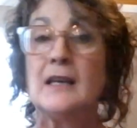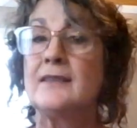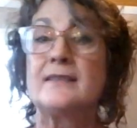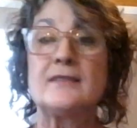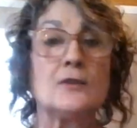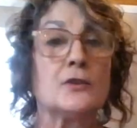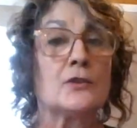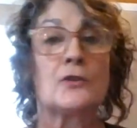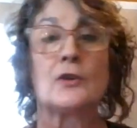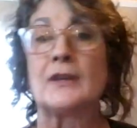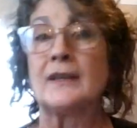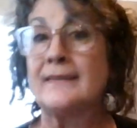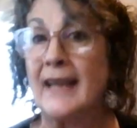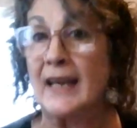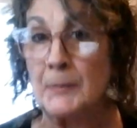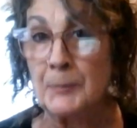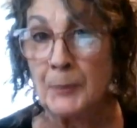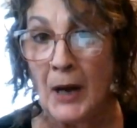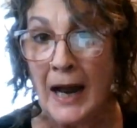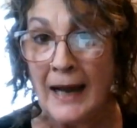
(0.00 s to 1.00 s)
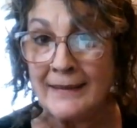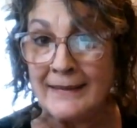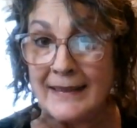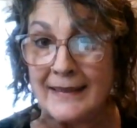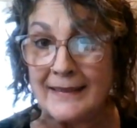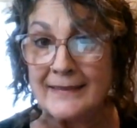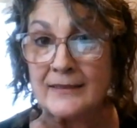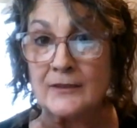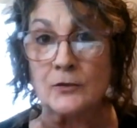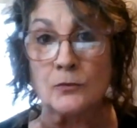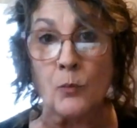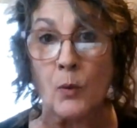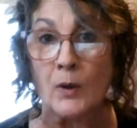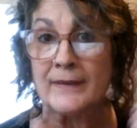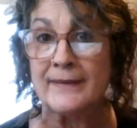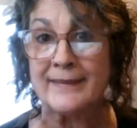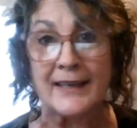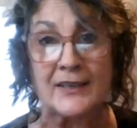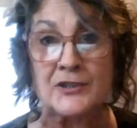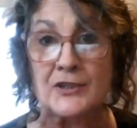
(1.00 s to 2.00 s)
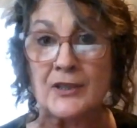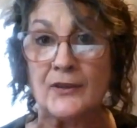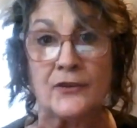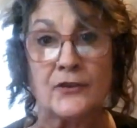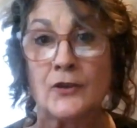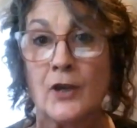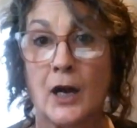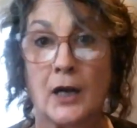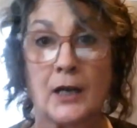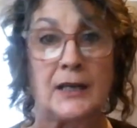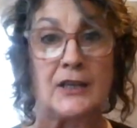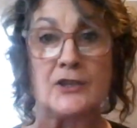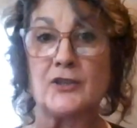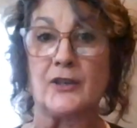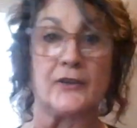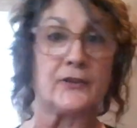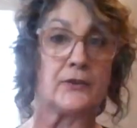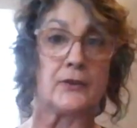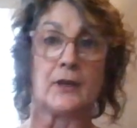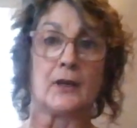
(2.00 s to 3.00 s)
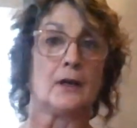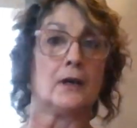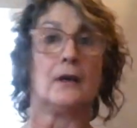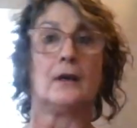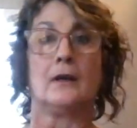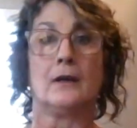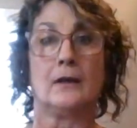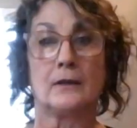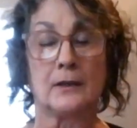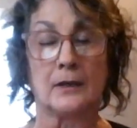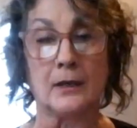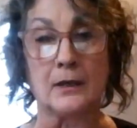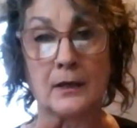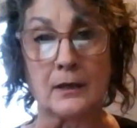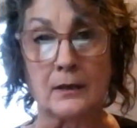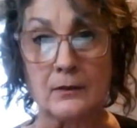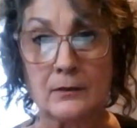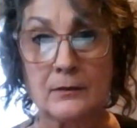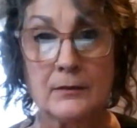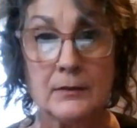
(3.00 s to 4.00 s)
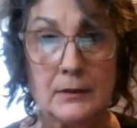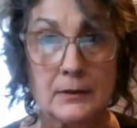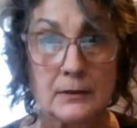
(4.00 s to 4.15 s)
still gonna take practice. In one session's not gonna just, you know.